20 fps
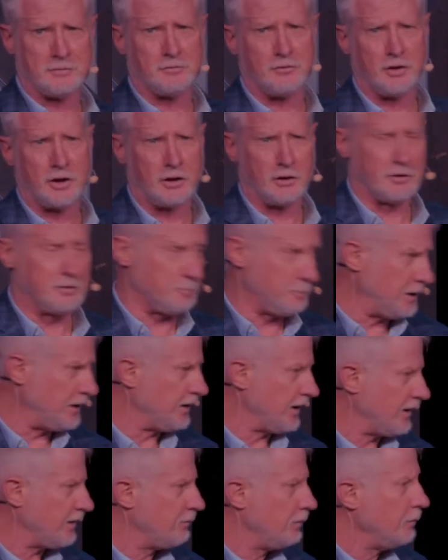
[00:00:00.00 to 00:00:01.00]
fall and be
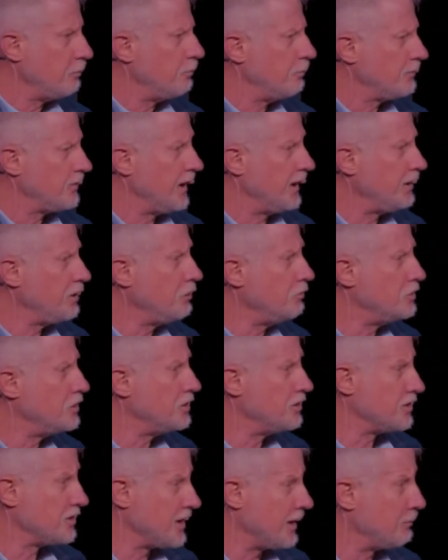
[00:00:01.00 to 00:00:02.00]
like, "Thank you,
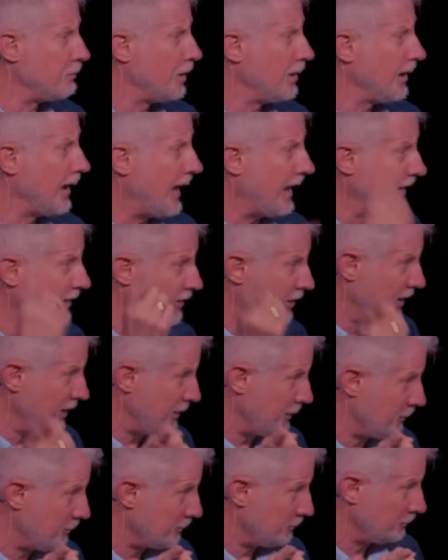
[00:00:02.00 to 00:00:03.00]
Jesus. I'm not like
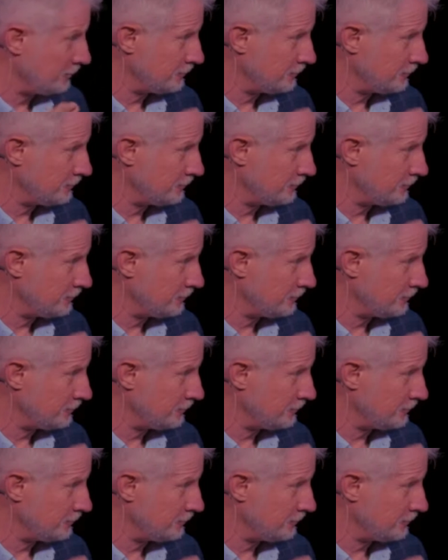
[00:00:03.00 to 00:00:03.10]
them."